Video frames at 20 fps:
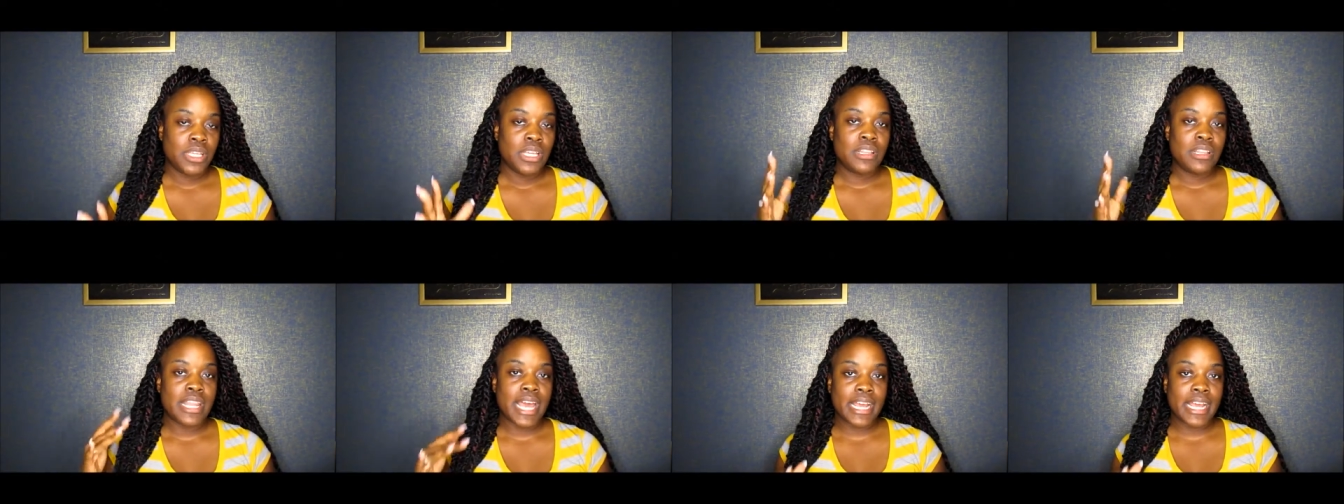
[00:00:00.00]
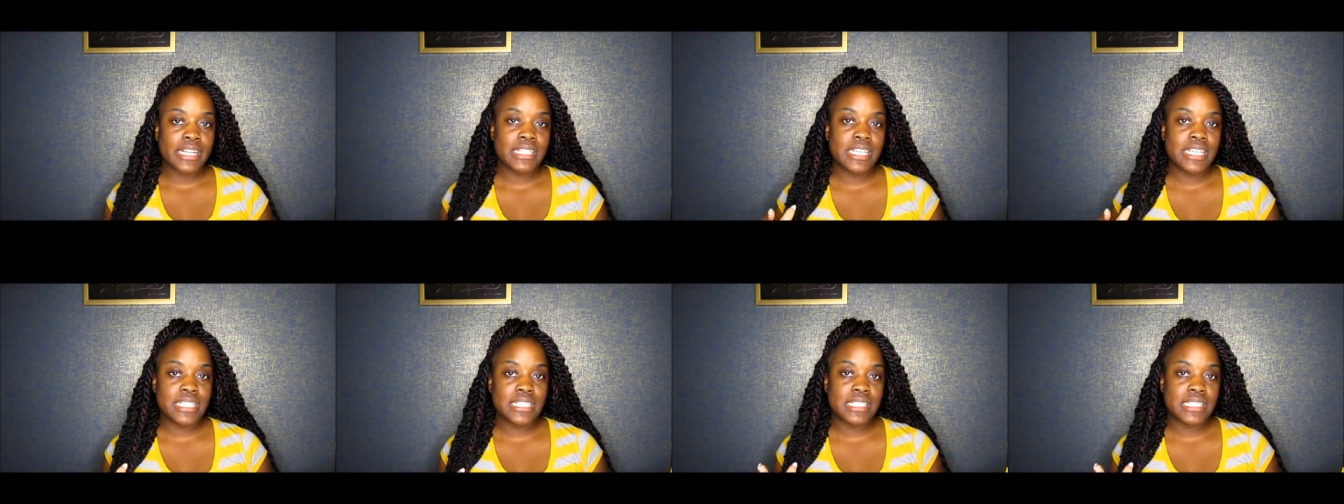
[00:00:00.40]
That
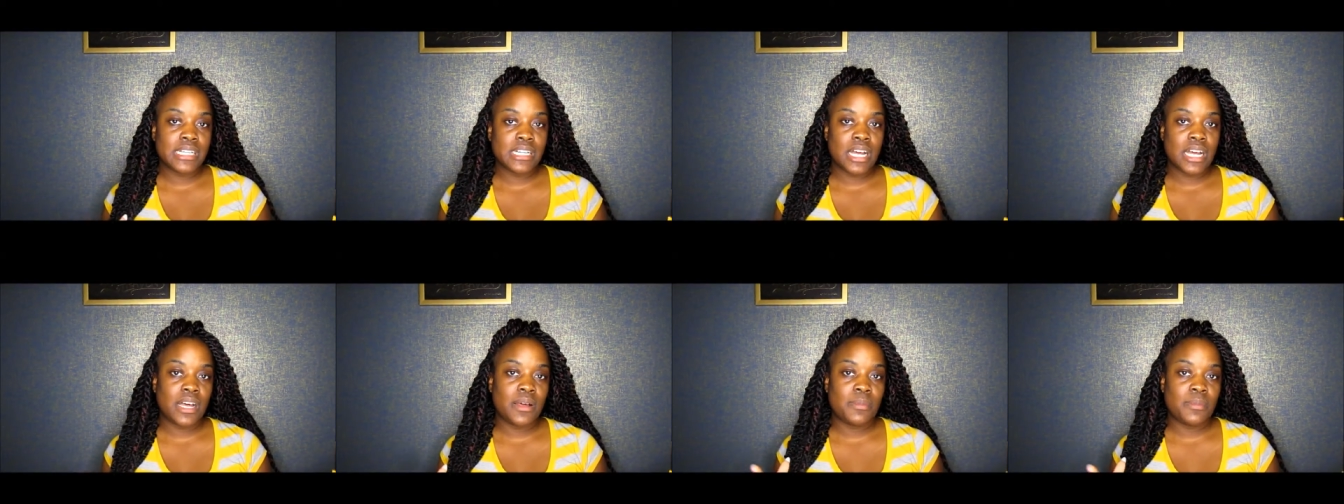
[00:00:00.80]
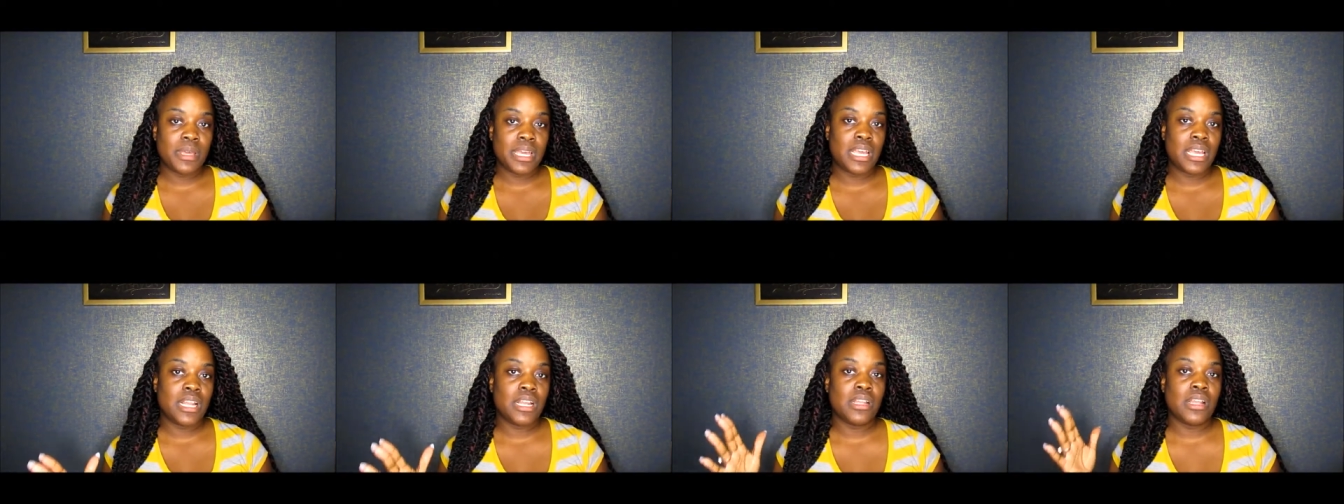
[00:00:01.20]
tends to come
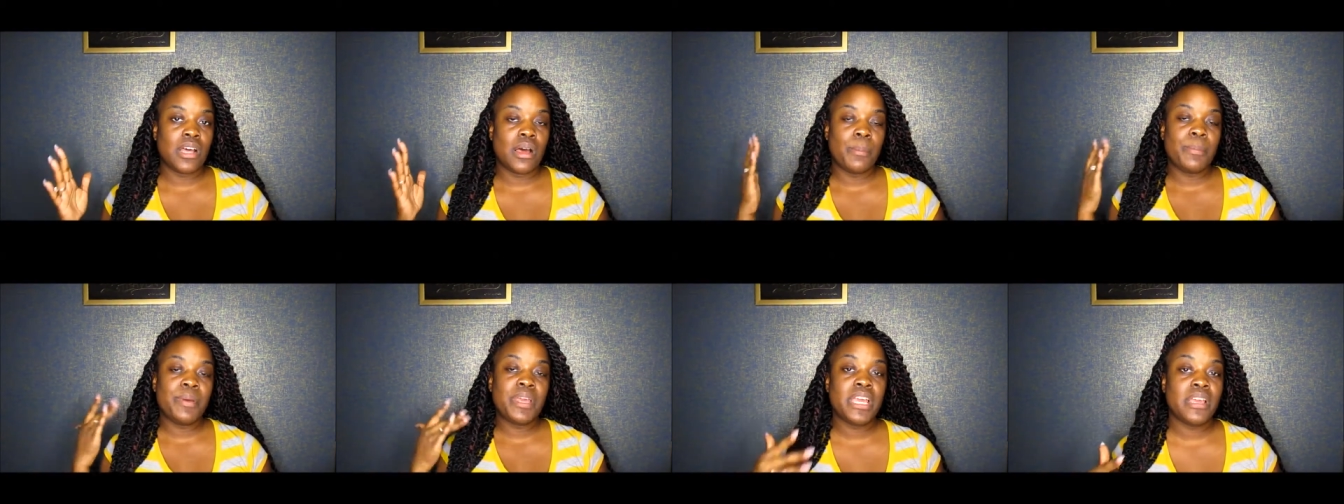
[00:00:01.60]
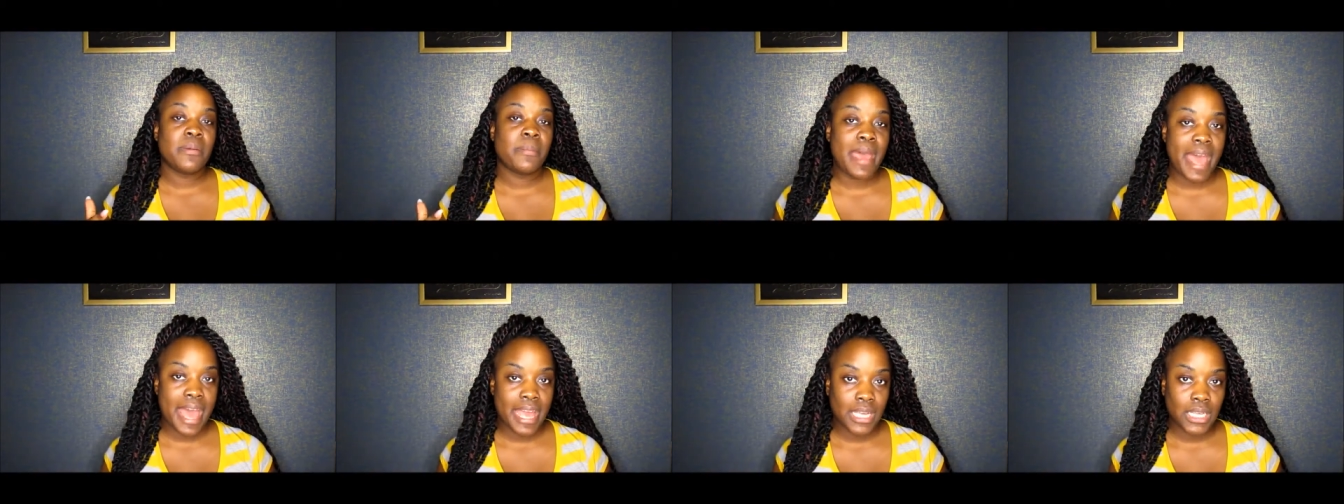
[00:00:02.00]
in a pink
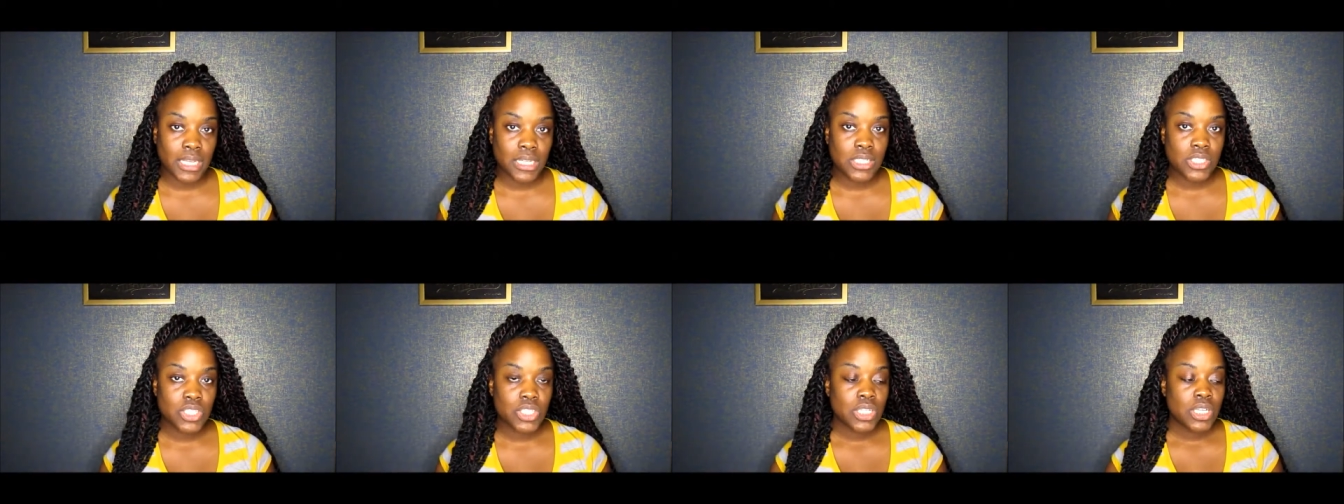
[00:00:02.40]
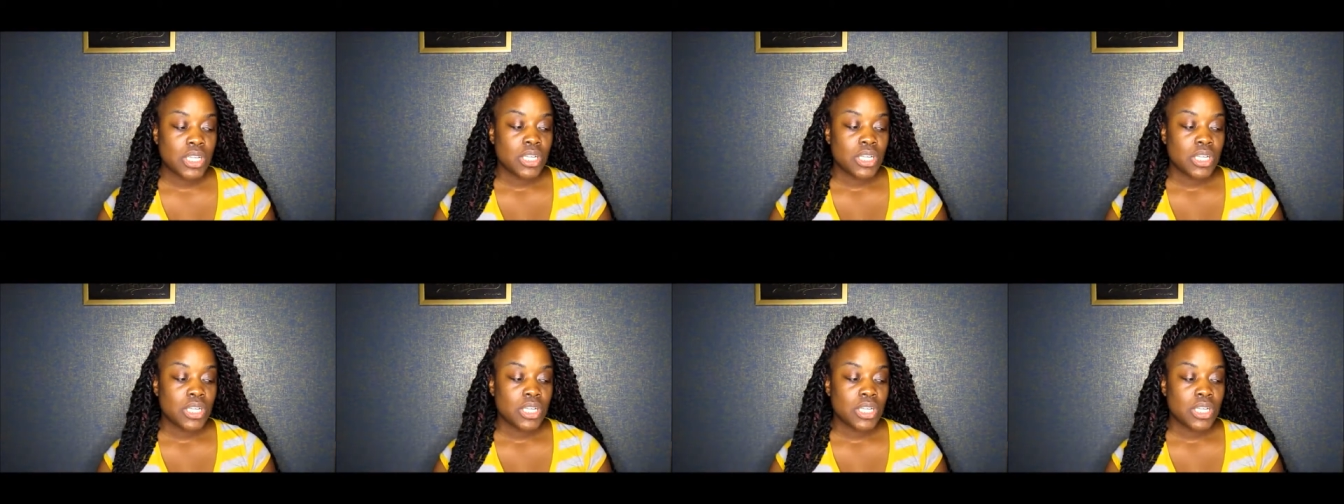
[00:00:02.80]
package.